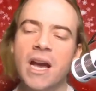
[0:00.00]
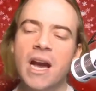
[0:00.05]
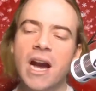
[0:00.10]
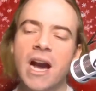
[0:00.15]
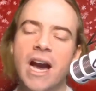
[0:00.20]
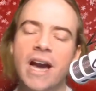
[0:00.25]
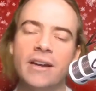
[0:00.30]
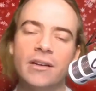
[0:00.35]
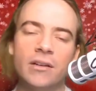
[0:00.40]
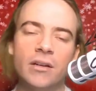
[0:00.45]

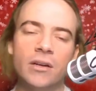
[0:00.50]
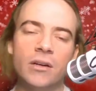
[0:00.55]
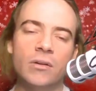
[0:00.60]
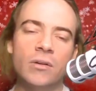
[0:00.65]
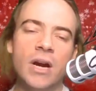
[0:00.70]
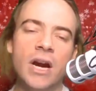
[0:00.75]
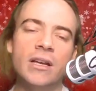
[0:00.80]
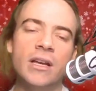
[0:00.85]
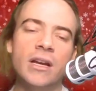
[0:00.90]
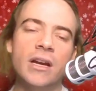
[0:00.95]
I don't
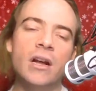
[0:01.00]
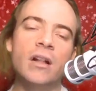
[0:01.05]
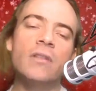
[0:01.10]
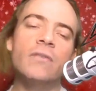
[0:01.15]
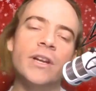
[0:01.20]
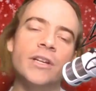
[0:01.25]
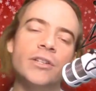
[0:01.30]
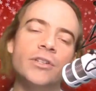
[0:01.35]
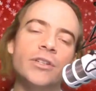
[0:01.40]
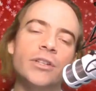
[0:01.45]
know. I, I'll
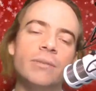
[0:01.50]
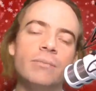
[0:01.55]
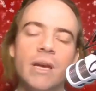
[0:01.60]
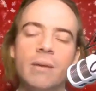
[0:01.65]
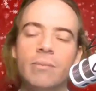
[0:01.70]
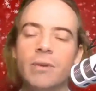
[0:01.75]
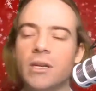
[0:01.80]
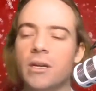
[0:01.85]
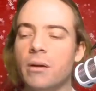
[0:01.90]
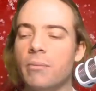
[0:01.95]
eventually
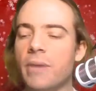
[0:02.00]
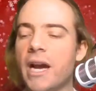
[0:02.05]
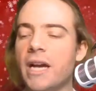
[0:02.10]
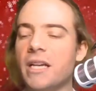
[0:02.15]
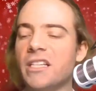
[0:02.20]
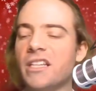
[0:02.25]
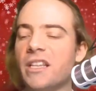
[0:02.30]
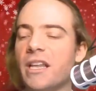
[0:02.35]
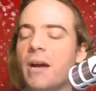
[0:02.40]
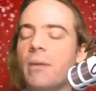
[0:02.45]
maybe come
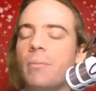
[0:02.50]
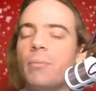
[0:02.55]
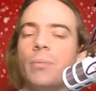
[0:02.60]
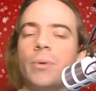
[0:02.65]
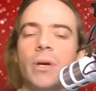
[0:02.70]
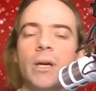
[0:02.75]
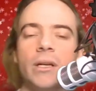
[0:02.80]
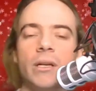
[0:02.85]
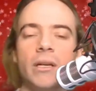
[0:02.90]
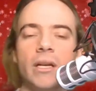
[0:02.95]
back to that.
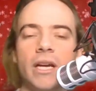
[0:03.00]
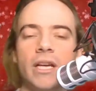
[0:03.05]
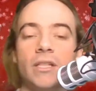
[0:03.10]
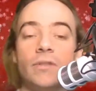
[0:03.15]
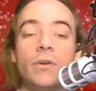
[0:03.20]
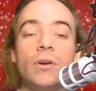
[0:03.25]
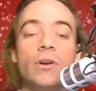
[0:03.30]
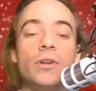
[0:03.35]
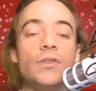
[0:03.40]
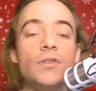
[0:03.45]
But as
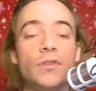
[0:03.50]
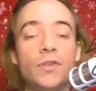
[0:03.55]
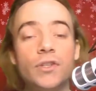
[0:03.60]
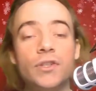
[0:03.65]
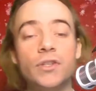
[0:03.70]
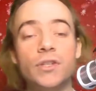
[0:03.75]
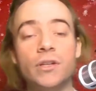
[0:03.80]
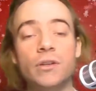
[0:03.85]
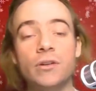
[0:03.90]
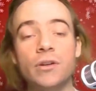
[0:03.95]
far as
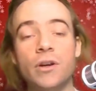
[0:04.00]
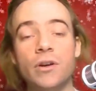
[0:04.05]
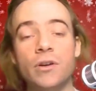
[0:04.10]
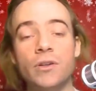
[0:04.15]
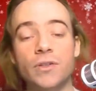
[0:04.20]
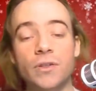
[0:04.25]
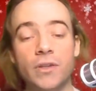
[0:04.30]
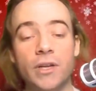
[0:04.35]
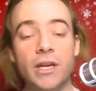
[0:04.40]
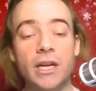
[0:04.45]
this year
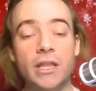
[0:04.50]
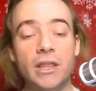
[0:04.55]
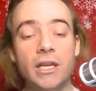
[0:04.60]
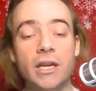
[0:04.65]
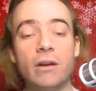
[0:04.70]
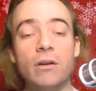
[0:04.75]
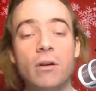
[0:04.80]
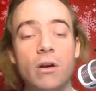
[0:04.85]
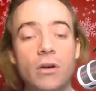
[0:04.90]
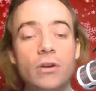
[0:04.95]
goes, like
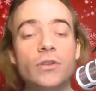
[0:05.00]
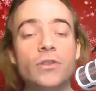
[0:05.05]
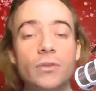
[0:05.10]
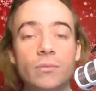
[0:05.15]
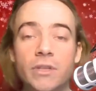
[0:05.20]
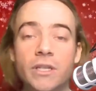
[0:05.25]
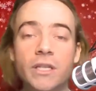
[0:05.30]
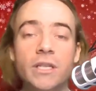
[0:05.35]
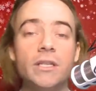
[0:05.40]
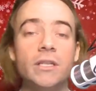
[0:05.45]
there are
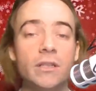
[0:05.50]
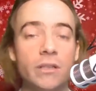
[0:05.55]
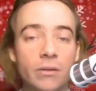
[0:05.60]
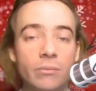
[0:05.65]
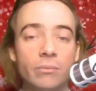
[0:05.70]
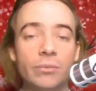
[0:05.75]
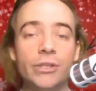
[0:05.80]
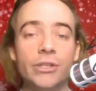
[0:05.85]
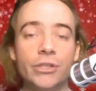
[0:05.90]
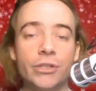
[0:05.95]
some decent
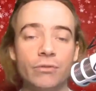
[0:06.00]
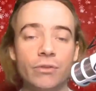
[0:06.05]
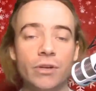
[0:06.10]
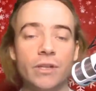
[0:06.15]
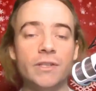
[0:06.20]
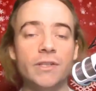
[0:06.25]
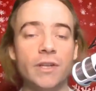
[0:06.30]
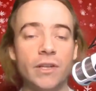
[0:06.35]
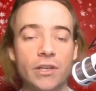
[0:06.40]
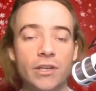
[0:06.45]
completion
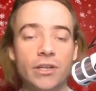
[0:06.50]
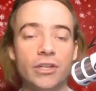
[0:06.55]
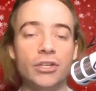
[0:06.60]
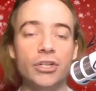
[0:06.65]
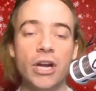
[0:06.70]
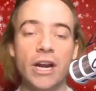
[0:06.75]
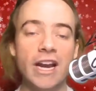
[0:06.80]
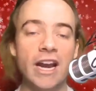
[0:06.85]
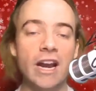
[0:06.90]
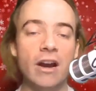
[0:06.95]
runs that you can
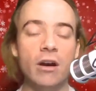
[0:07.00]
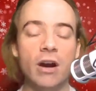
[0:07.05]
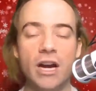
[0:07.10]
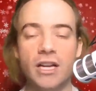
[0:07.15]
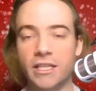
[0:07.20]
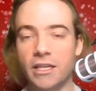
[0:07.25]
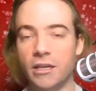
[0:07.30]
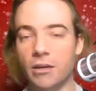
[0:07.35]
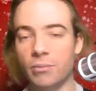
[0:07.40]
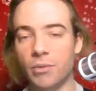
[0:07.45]
check out. I
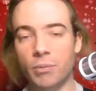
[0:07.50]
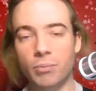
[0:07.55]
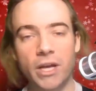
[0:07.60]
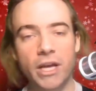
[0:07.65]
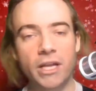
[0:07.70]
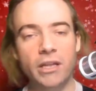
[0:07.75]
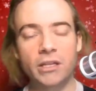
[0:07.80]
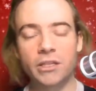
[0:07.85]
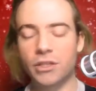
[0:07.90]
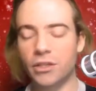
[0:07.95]
set up the
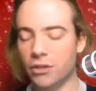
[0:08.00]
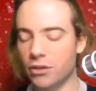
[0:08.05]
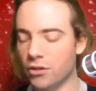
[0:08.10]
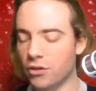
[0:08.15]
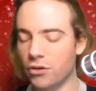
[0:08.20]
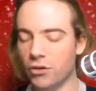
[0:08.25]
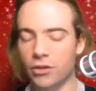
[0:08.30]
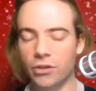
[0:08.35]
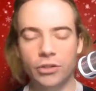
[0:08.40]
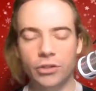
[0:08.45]
playlist. You can
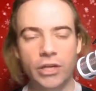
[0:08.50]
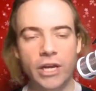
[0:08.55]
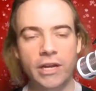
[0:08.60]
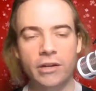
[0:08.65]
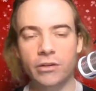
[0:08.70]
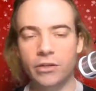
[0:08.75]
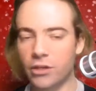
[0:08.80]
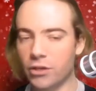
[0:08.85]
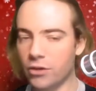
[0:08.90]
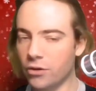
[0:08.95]
go to the
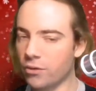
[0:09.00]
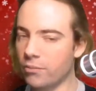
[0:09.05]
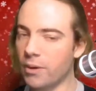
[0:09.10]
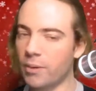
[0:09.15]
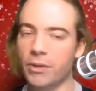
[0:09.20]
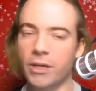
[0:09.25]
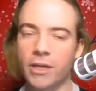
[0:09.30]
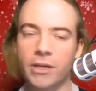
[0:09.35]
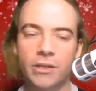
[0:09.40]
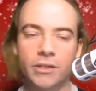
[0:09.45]
channel. You can go to my
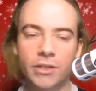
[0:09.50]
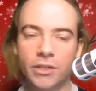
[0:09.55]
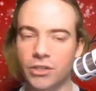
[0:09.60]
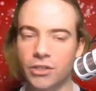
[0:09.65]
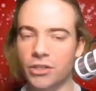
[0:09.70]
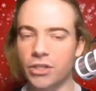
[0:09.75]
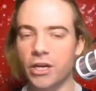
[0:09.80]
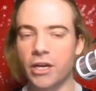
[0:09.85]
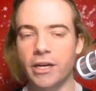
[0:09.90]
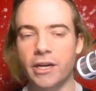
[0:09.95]
playlist. You can
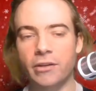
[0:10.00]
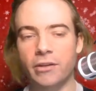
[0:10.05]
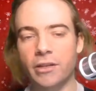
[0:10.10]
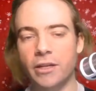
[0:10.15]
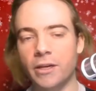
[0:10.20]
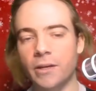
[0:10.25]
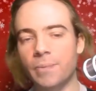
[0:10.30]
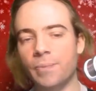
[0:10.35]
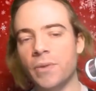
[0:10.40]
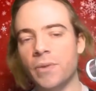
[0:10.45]
check it out
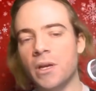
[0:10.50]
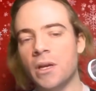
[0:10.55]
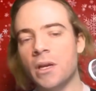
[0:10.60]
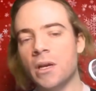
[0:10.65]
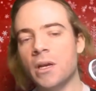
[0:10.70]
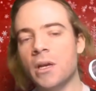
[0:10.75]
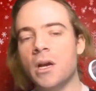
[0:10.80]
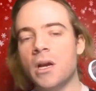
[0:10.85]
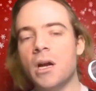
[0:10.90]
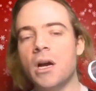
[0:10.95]
there.
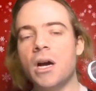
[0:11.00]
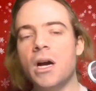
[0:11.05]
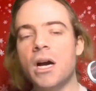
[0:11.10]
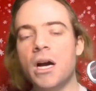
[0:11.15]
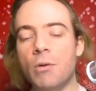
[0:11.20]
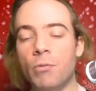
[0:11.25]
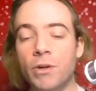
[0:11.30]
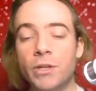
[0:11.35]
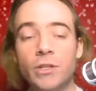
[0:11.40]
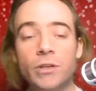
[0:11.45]
Uh,
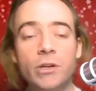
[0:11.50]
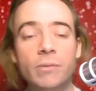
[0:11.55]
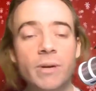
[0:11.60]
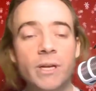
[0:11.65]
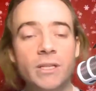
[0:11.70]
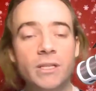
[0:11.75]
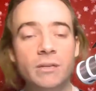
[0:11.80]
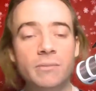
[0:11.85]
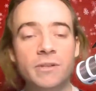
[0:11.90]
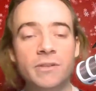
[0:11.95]
I want to talk
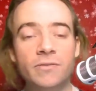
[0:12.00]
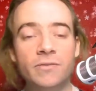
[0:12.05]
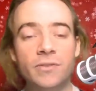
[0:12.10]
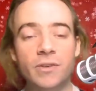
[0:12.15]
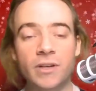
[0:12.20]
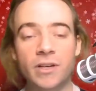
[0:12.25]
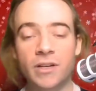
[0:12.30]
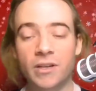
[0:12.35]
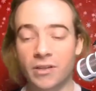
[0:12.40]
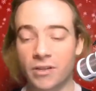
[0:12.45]
about some of
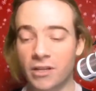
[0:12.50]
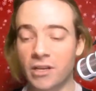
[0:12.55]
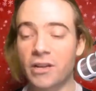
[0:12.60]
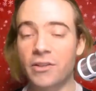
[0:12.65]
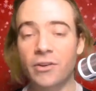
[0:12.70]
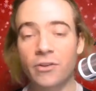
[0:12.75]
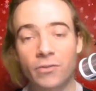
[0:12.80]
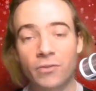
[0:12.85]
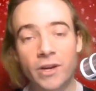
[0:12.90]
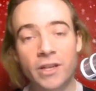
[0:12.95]
uh, the
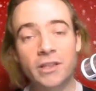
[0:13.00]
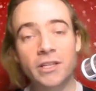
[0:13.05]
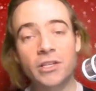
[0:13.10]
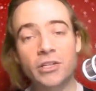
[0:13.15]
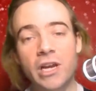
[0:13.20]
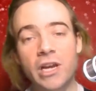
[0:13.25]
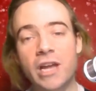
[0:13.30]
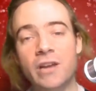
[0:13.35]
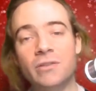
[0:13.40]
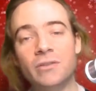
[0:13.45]
other friendly
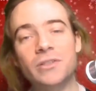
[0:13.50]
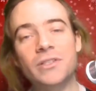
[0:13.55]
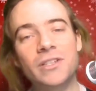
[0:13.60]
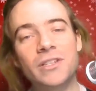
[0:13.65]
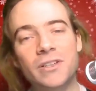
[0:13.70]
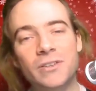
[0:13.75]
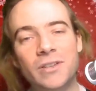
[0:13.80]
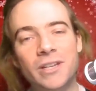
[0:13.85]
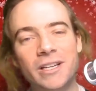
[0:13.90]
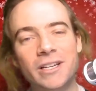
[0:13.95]
channels, you
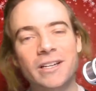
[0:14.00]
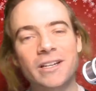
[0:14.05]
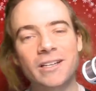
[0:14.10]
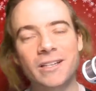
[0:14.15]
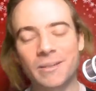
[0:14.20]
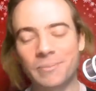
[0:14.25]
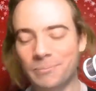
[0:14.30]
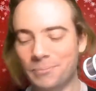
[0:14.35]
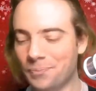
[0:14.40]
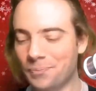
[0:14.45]
know, that um,